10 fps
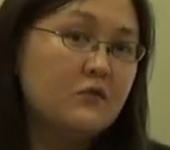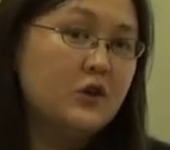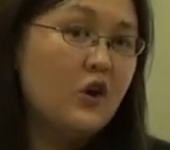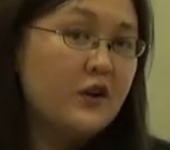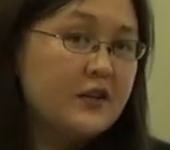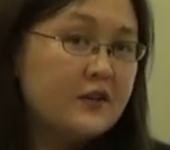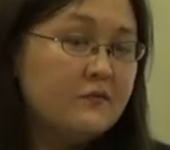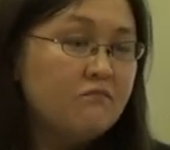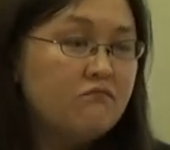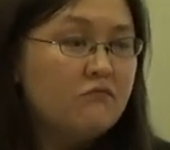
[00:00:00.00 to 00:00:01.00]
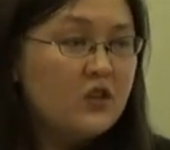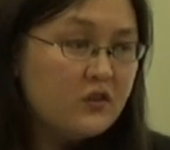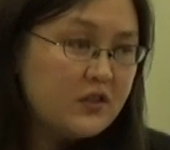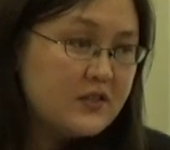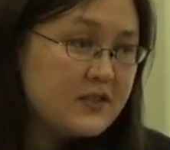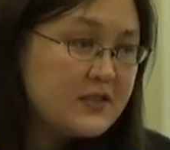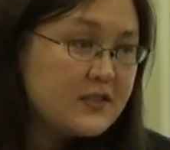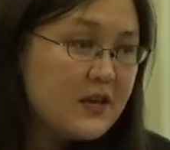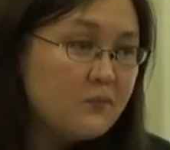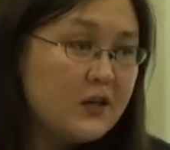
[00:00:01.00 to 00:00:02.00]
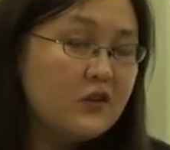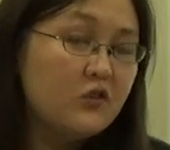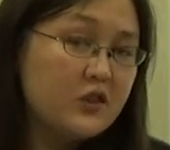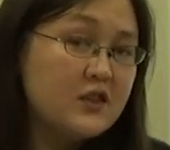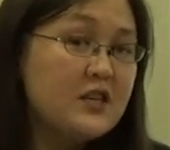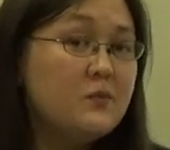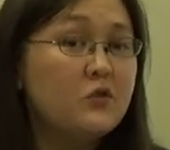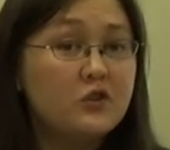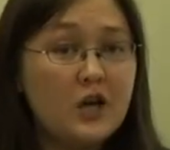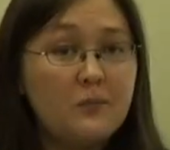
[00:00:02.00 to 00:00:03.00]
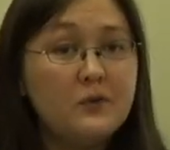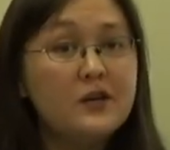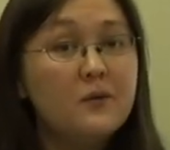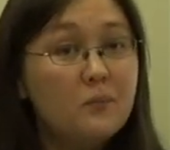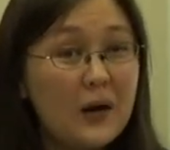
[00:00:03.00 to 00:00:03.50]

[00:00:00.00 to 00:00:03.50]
regarding your thesis statement, your theme, your topic,